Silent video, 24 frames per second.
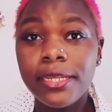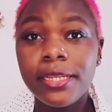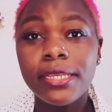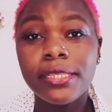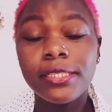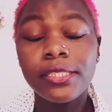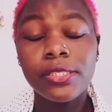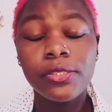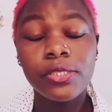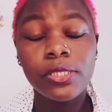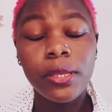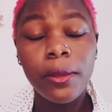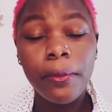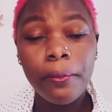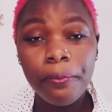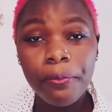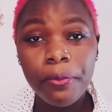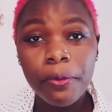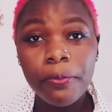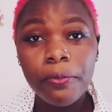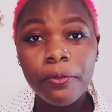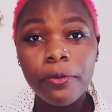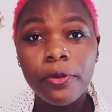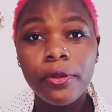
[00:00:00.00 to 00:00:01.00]
There are some
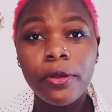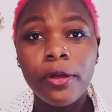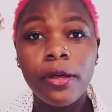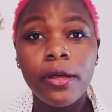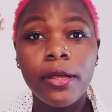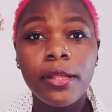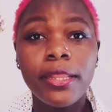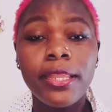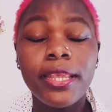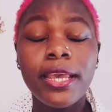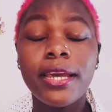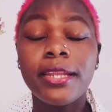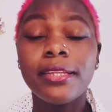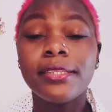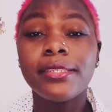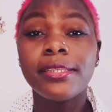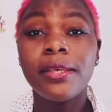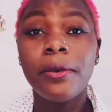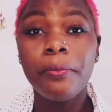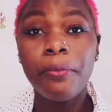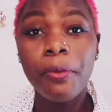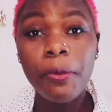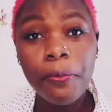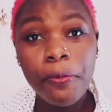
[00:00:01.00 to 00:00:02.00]
people
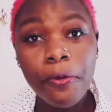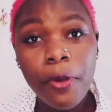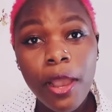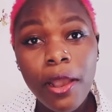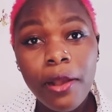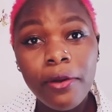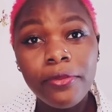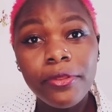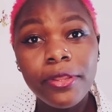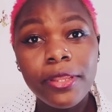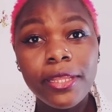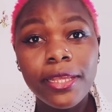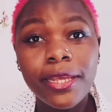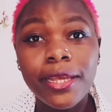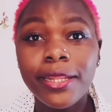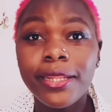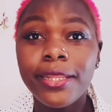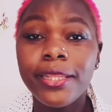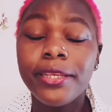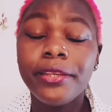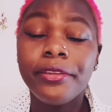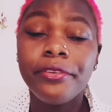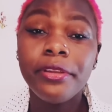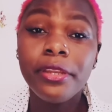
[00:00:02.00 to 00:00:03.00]
out
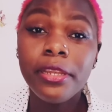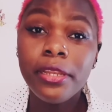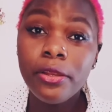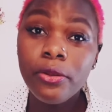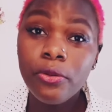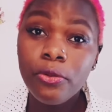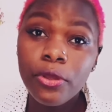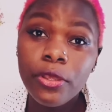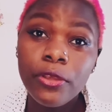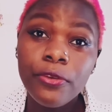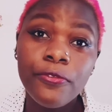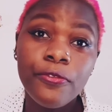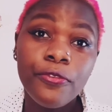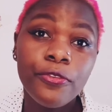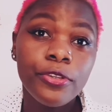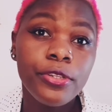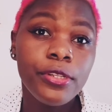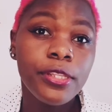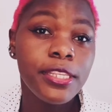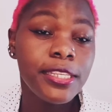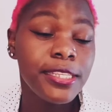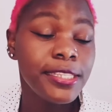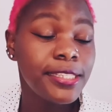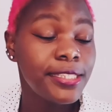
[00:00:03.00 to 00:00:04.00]
there, they're really looking for
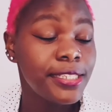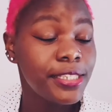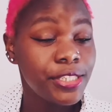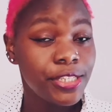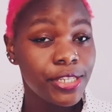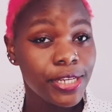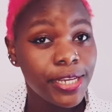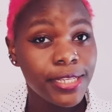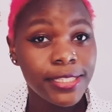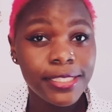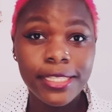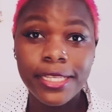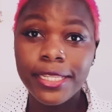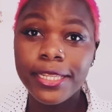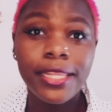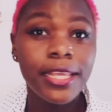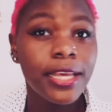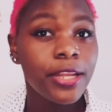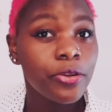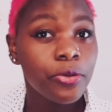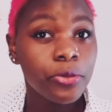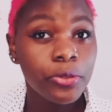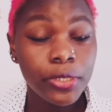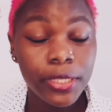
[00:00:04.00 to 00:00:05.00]
this chance and
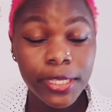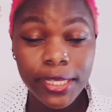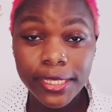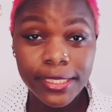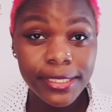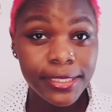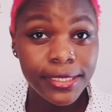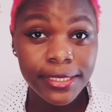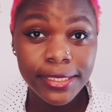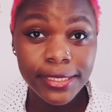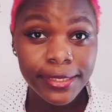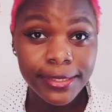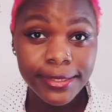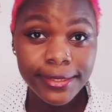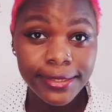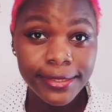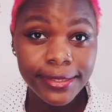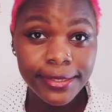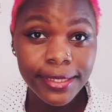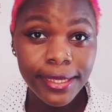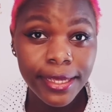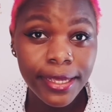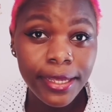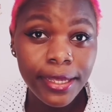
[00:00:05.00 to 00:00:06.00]
they're not getting
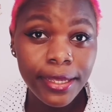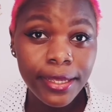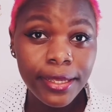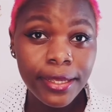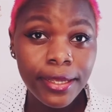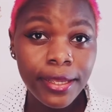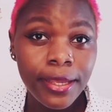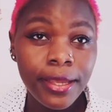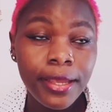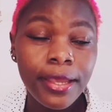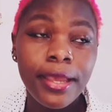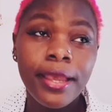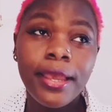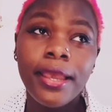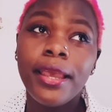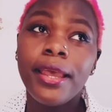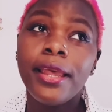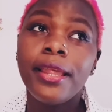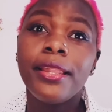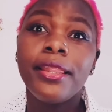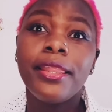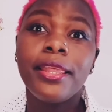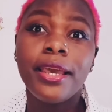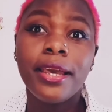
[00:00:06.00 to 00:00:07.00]
it.
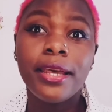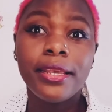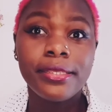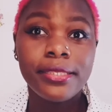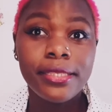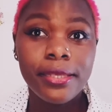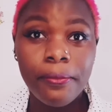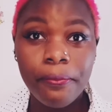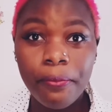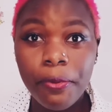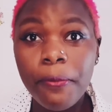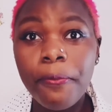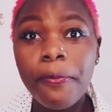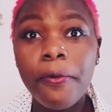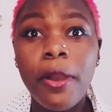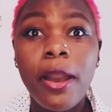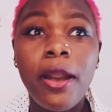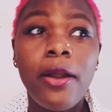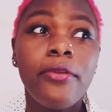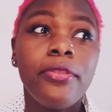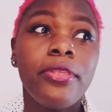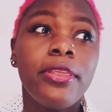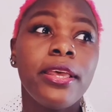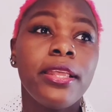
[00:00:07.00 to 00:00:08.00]
And there are some people
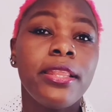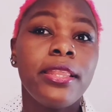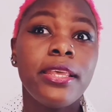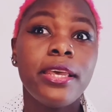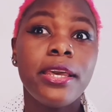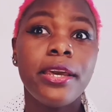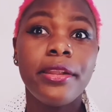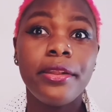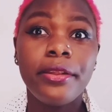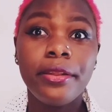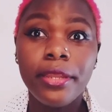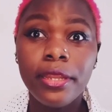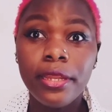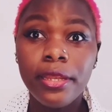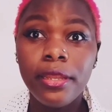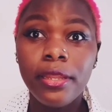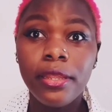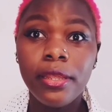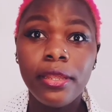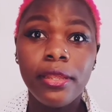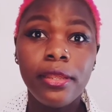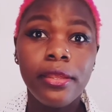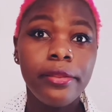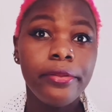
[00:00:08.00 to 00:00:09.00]
out there that
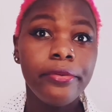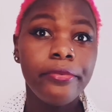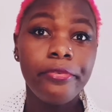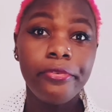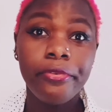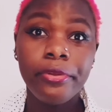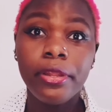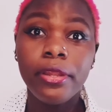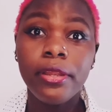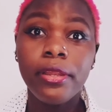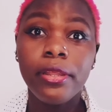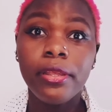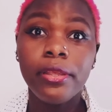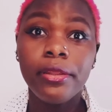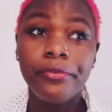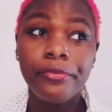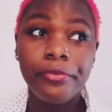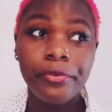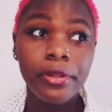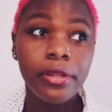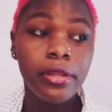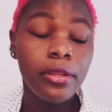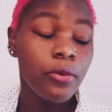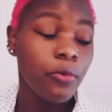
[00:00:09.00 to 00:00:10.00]
really, really,
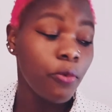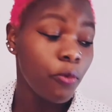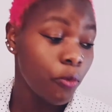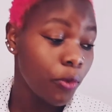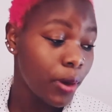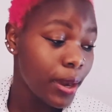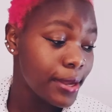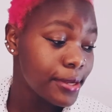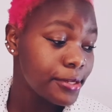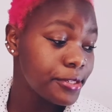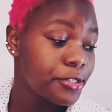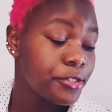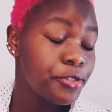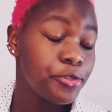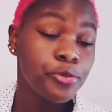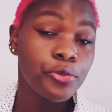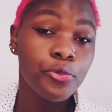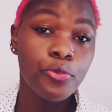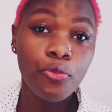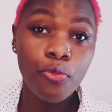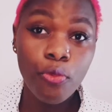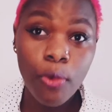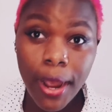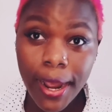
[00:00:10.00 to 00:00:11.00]
really want to
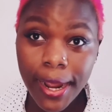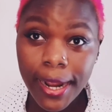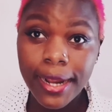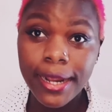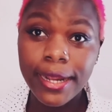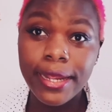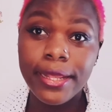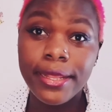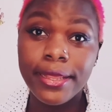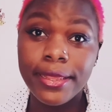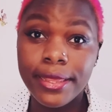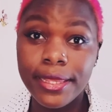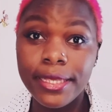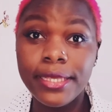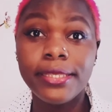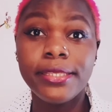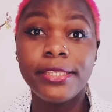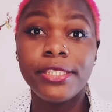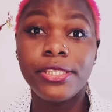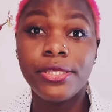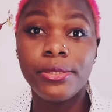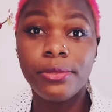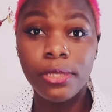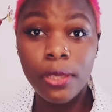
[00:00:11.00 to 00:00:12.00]
work in
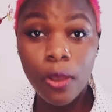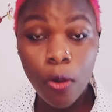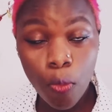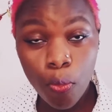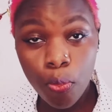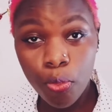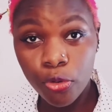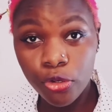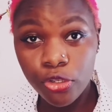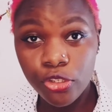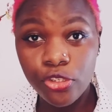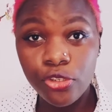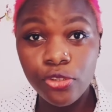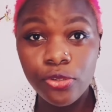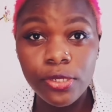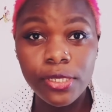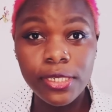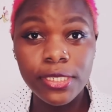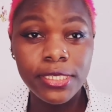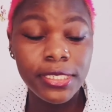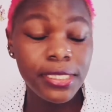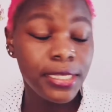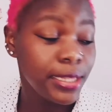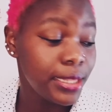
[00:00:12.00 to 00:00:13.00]
this
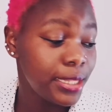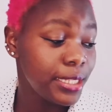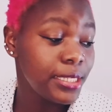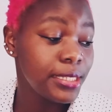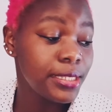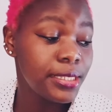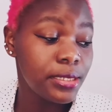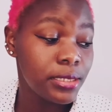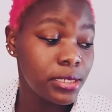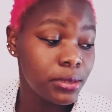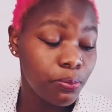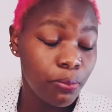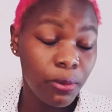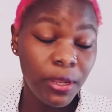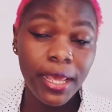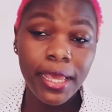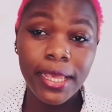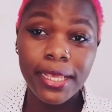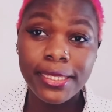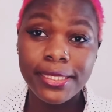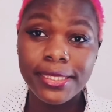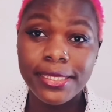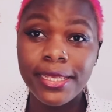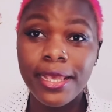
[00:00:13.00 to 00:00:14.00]
opportunity, in this
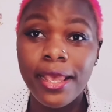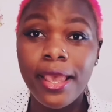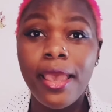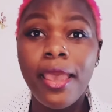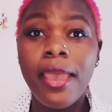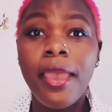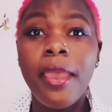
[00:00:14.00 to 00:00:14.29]
place,